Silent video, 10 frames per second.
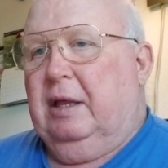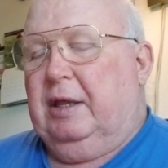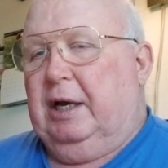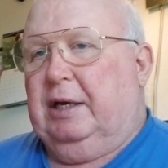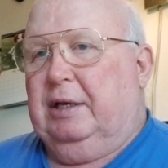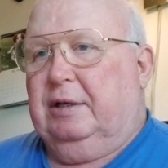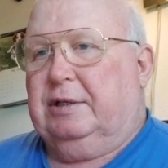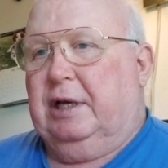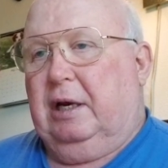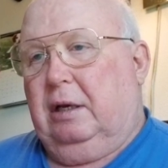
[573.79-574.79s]
The idea is
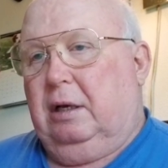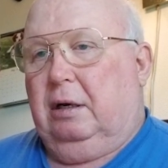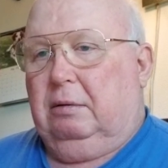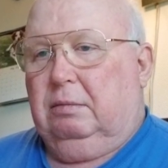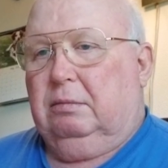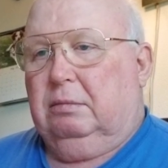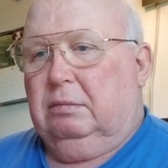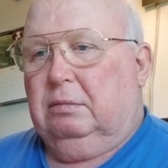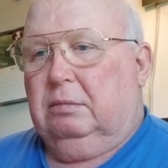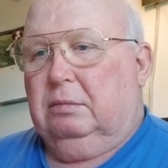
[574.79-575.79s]
that,
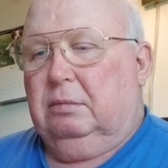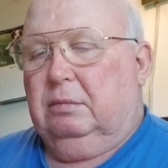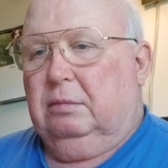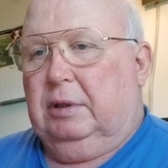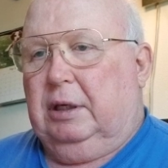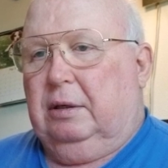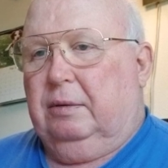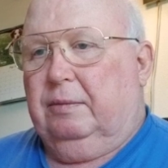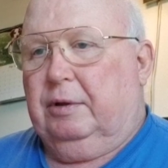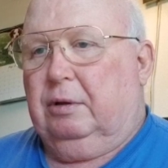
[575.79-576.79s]
the
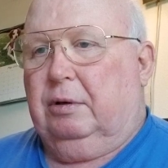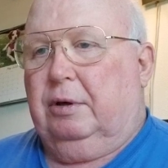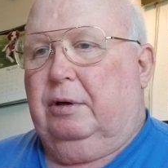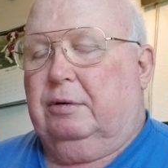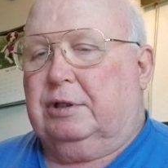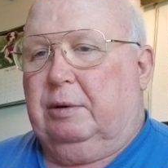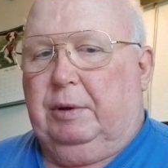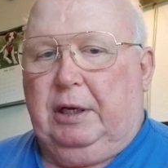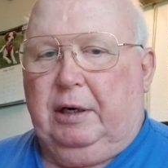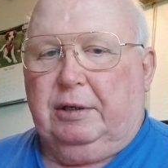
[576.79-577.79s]
Lord knows that
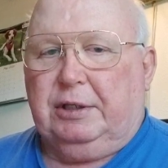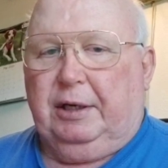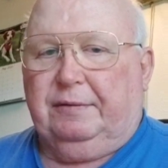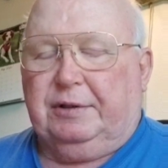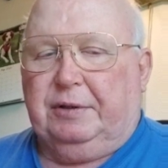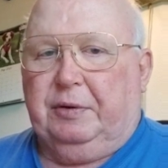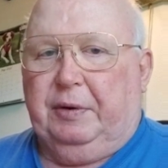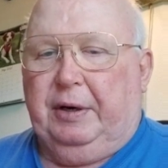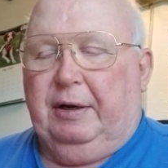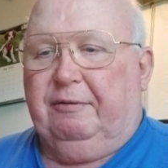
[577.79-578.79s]
we get ourselves into
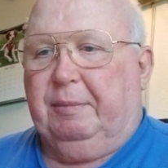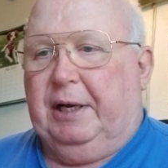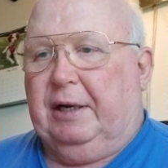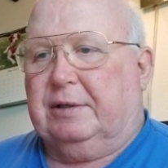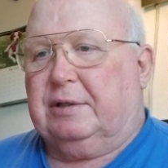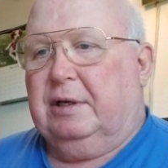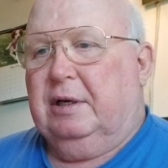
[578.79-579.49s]
enough mess,